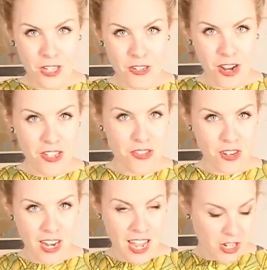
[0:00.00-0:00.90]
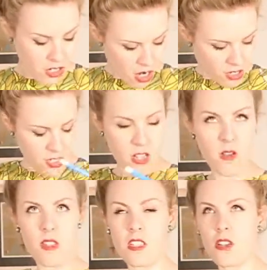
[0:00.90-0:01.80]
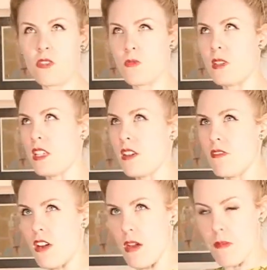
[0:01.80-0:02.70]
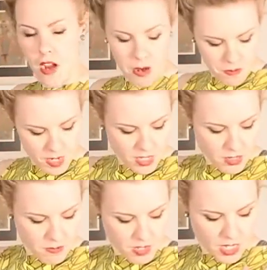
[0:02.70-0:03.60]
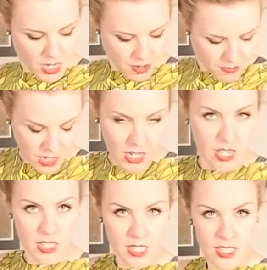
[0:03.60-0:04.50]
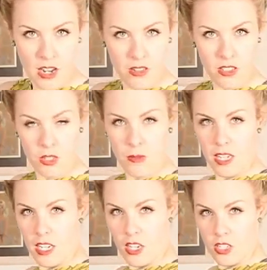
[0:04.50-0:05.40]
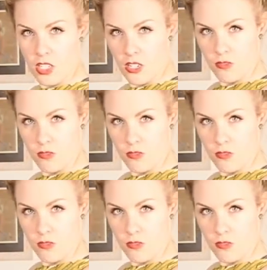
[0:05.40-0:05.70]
draw a straight edge. Also, this goes really far up my armpit, so I'm thinking I'm going to cut this down a little bit here.